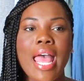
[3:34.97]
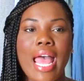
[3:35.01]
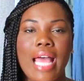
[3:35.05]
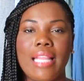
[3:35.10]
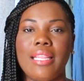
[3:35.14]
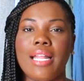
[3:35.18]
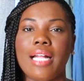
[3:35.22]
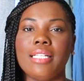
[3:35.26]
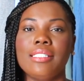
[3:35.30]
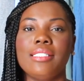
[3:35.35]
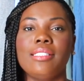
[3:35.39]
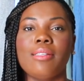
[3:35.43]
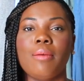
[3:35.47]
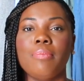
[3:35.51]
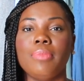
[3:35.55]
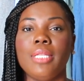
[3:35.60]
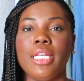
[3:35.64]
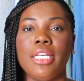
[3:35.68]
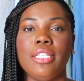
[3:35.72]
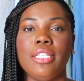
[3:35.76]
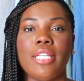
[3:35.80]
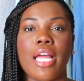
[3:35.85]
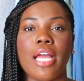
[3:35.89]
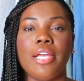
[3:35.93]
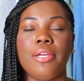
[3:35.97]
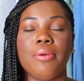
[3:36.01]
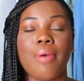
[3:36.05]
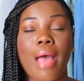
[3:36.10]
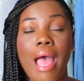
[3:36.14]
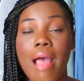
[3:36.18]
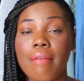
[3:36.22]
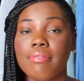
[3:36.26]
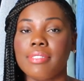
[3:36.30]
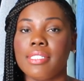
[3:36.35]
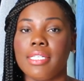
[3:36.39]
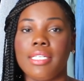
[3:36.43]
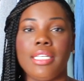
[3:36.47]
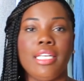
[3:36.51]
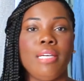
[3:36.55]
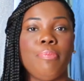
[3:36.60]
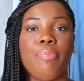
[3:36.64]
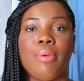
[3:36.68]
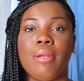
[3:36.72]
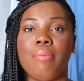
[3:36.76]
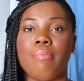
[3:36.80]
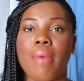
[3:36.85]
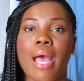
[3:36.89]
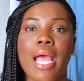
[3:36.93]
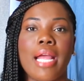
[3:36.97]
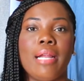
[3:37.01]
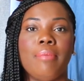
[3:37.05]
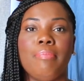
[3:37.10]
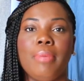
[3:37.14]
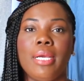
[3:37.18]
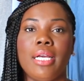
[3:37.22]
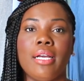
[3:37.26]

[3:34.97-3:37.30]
And that's something that you have to keep in mind,